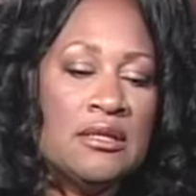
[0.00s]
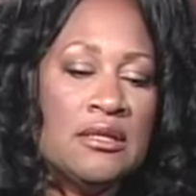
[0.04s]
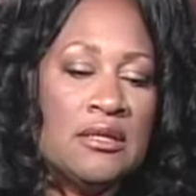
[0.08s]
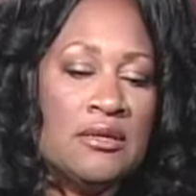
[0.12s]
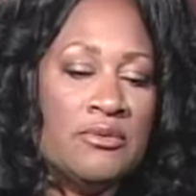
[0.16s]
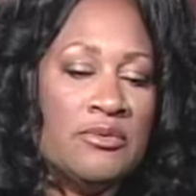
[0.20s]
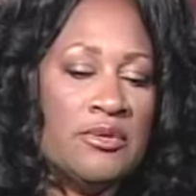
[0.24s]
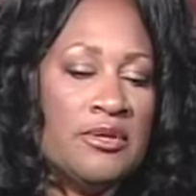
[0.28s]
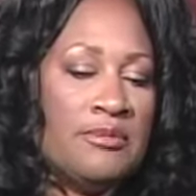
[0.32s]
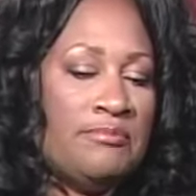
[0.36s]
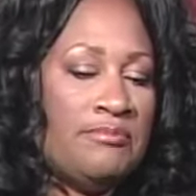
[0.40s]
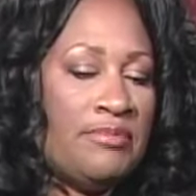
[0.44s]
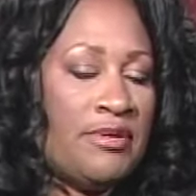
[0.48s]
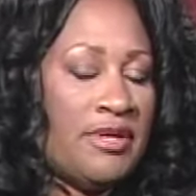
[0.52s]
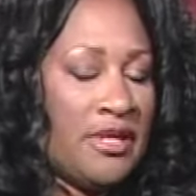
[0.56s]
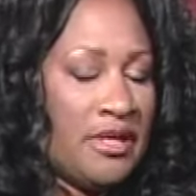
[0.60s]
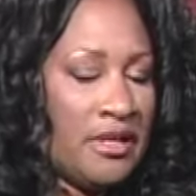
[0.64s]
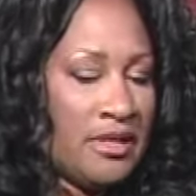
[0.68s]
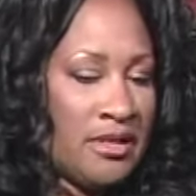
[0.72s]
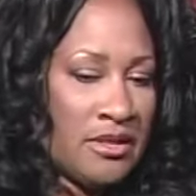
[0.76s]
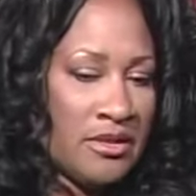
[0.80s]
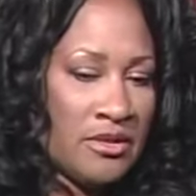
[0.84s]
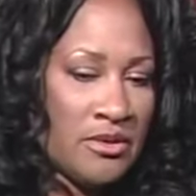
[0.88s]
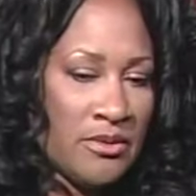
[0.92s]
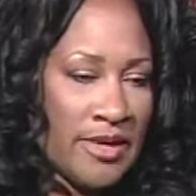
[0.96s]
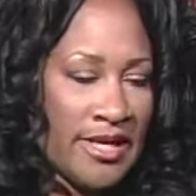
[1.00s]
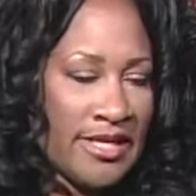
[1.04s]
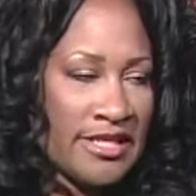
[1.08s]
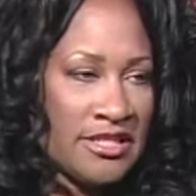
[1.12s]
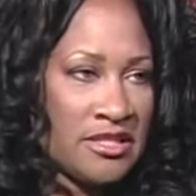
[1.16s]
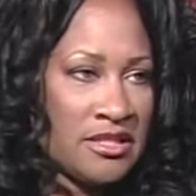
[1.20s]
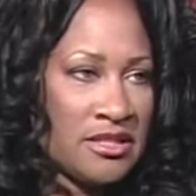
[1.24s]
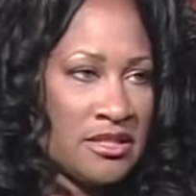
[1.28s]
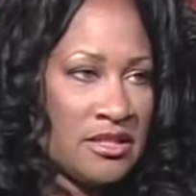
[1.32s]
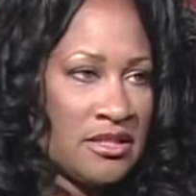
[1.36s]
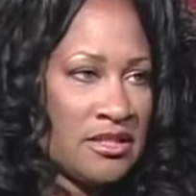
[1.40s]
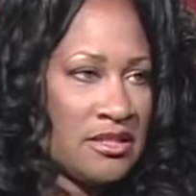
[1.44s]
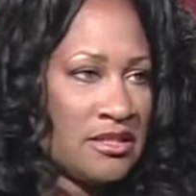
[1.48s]
the repeated
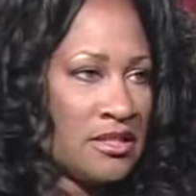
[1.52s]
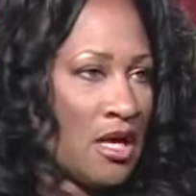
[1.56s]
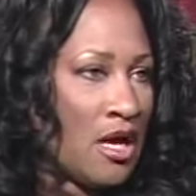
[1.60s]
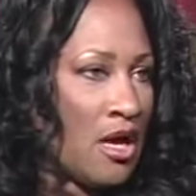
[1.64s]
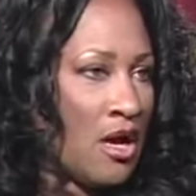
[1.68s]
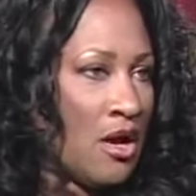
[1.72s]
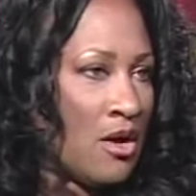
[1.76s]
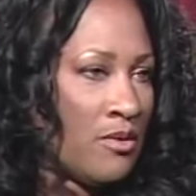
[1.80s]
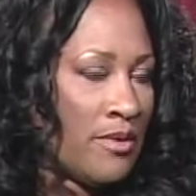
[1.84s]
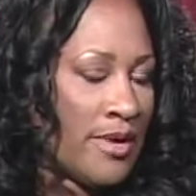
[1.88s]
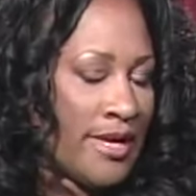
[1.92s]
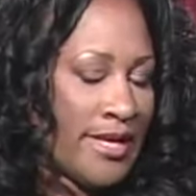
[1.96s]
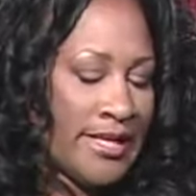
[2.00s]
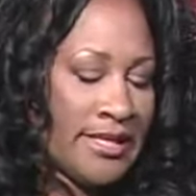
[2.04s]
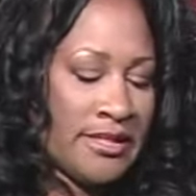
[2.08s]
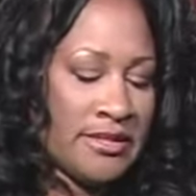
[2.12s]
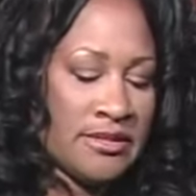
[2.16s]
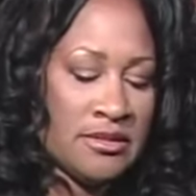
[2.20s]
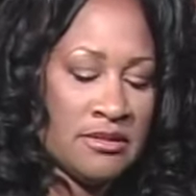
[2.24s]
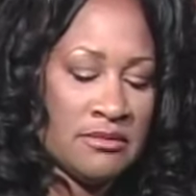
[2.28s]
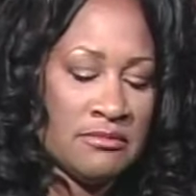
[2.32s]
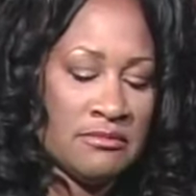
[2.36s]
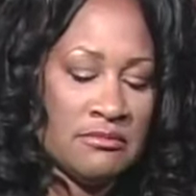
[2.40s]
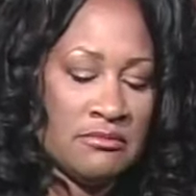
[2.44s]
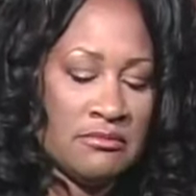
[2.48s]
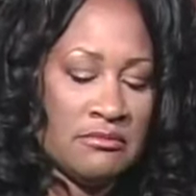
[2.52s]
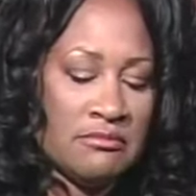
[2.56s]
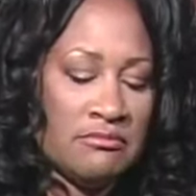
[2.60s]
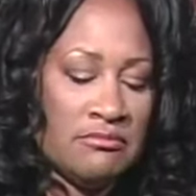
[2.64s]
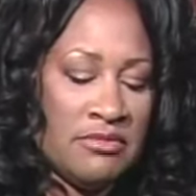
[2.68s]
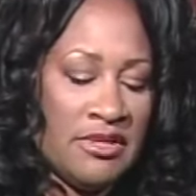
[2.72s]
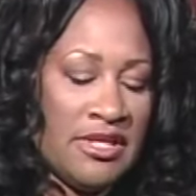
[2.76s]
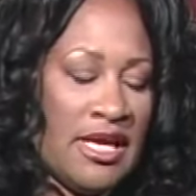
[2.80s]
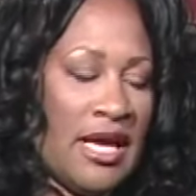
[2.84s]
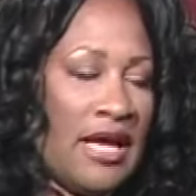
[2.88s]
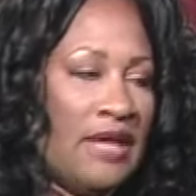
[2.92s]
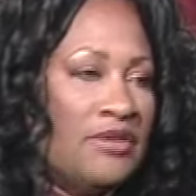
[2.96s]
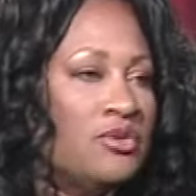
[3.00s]
question is always
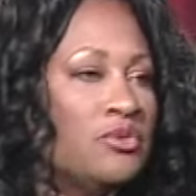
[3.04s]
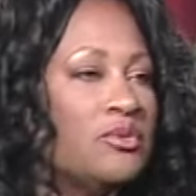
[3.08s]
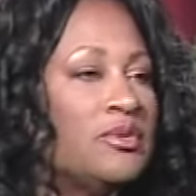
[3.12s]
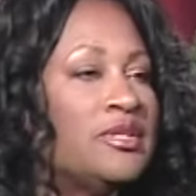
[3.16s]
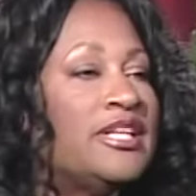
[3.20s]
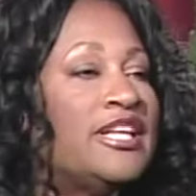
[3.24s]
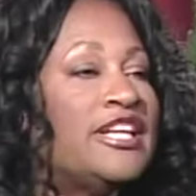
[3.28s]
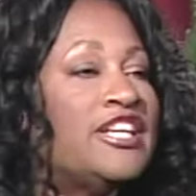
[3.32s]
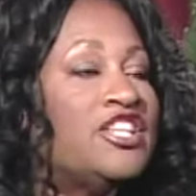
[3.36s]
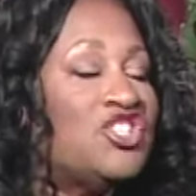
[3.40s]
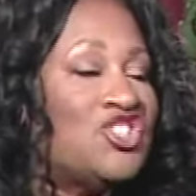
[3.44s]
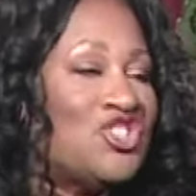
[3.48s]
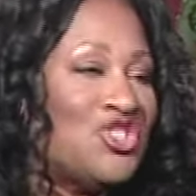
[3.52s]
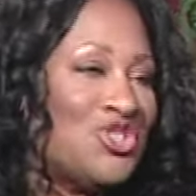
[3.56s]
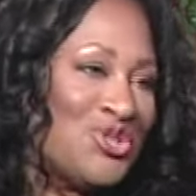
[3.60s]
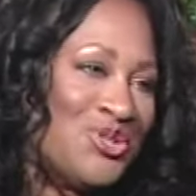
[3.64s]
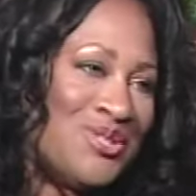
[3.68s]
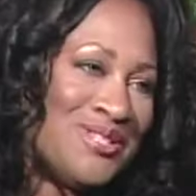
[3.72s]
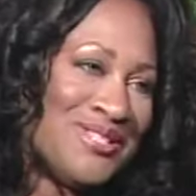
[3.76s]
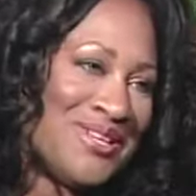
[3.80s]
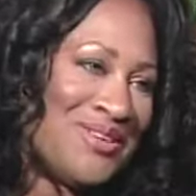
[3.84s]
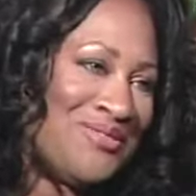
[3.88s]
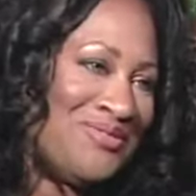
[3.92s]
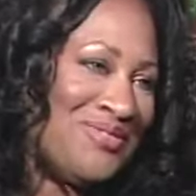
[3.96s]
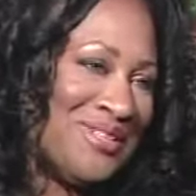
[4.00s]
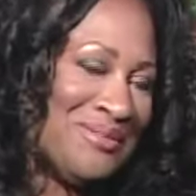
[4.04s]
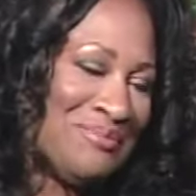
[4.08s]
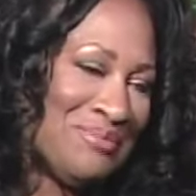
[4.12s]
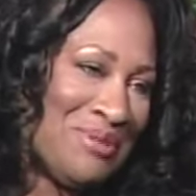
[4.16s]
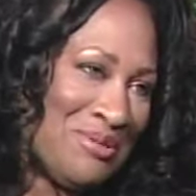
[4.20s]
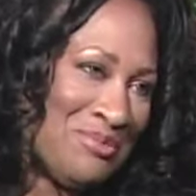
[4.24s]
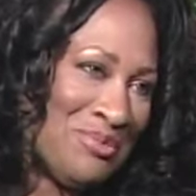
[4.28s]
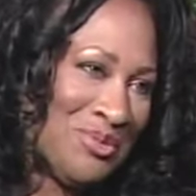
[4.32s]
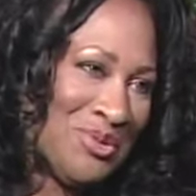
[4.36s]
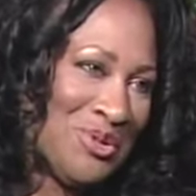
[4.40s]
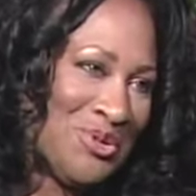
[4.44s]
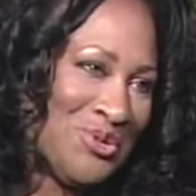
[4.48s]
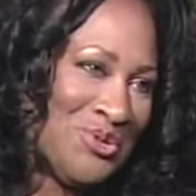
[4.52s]
beyond the relational stuff that
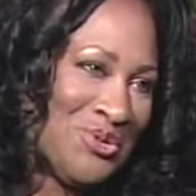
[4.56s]
people